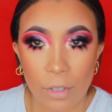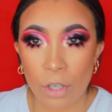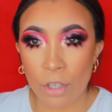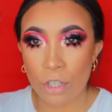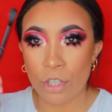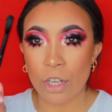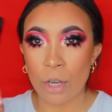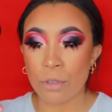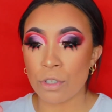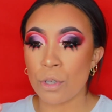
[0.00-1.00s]
On a
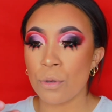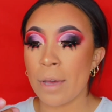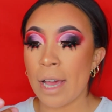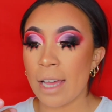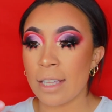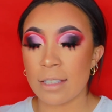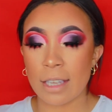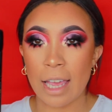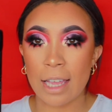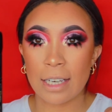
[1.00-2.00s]
Sozu and
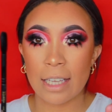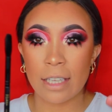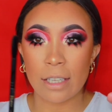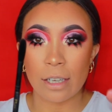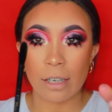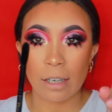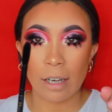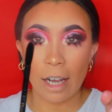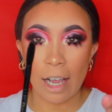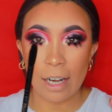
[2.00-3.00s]
Kaylee
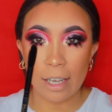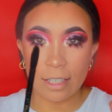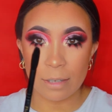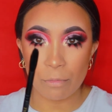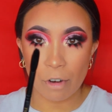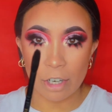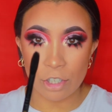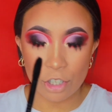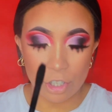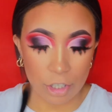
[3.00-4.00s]
highlighting
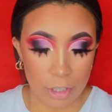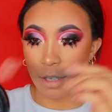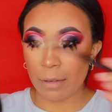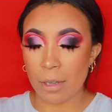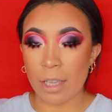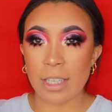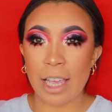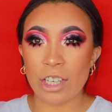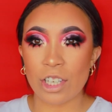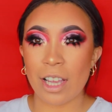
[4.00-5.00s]
brush, I'm going to
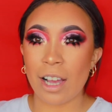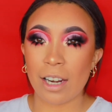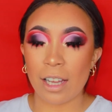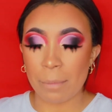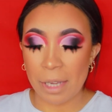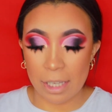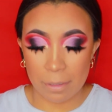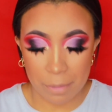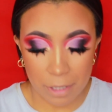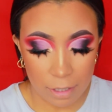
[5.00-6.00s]
actually highlight my
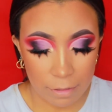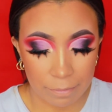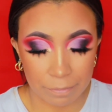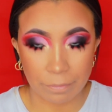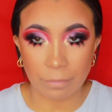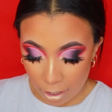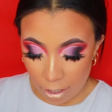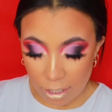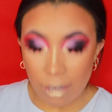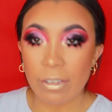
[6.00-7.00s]
lips,
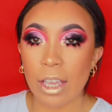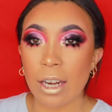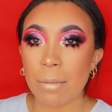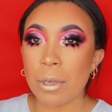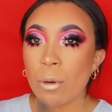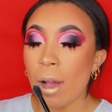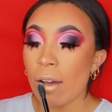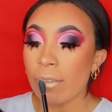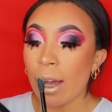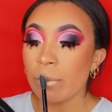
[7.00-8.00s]
because I think that'd be quite
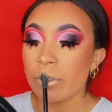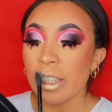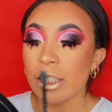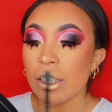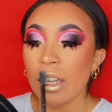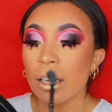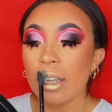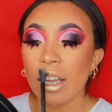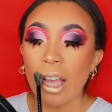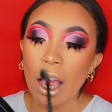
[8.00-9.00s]
a vibe for this look.